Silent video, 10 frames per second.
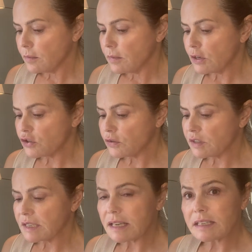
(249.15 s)
make sure you're
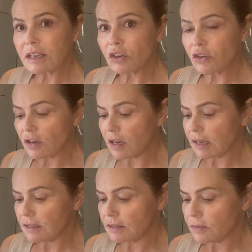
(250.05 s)
standing in a good
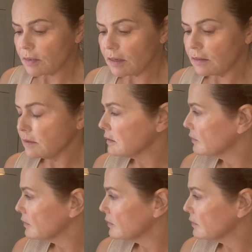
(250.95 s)
light as well.